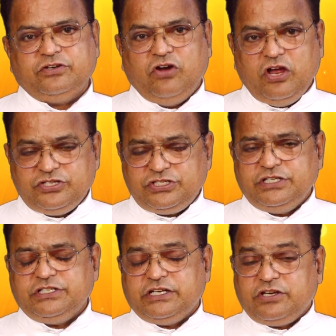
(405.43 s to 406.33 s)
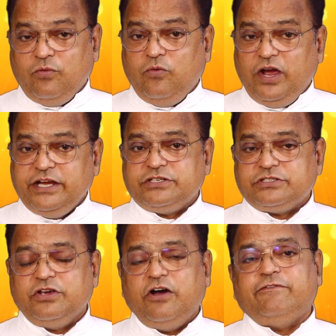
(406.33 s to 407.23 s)
Conscience that
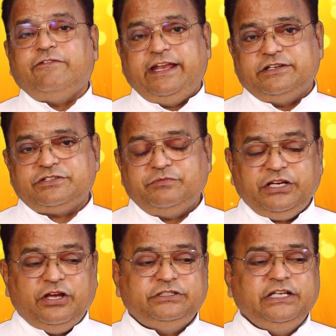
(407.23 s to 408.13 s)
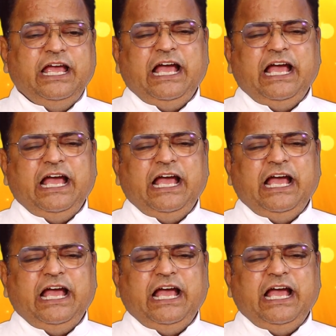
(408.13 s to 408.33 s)
avoids offense because